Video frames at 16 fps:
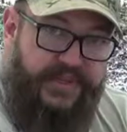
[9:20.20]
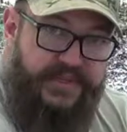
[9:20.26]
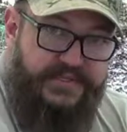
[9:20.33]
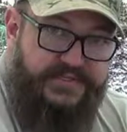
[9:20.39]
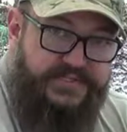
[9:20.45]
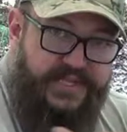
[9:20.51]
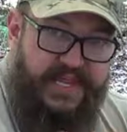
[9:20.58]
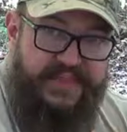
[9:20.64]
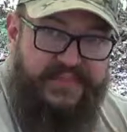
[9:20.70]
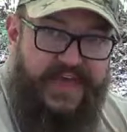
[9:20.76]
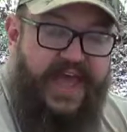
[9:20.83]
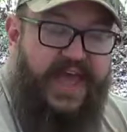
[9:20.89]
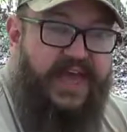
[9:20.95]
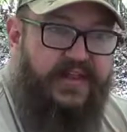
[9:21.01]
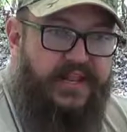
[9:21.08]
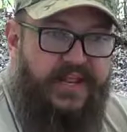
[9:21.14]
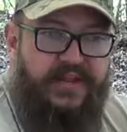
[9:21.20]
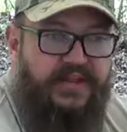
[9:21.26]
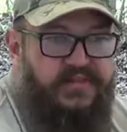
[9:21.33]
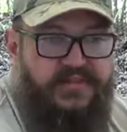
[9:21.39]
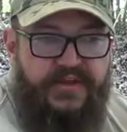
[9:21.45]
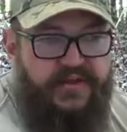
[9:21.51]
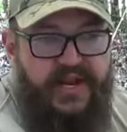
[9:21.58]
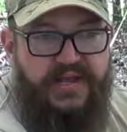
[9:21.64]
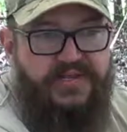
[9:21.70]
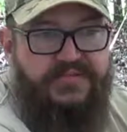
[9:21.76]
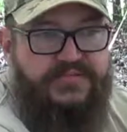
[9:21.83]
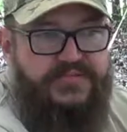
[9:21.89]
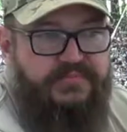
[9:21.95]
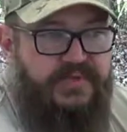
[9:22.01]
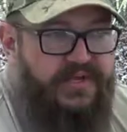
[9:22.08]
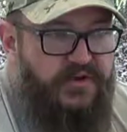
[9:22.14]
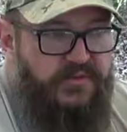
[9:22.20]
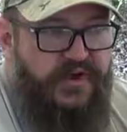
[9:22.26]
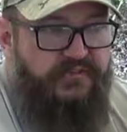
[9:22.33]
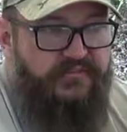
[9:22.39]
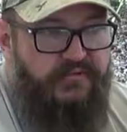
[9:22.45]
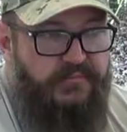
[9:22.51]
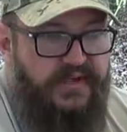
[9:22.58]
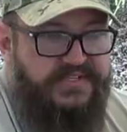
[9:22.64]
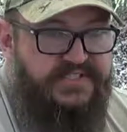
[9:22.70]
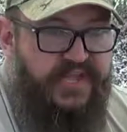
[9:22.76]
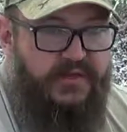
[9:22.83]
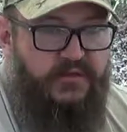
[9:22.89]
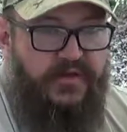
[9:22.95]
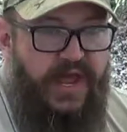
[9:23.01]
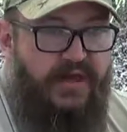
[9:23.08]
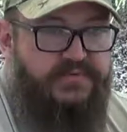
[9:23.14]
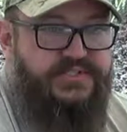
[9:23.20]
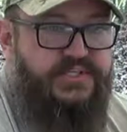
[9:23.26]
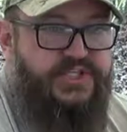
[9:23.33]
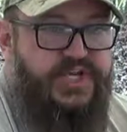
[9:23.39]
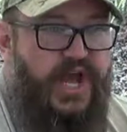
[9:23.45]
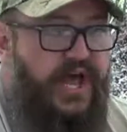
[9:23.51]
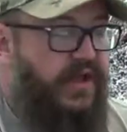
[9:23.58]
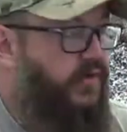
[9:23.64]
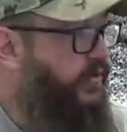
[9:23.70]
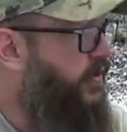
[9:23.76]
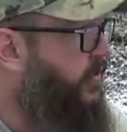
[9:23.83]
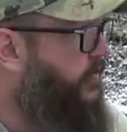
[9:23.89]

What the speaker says: is, they're not used to being away from us. Like, when I was a child,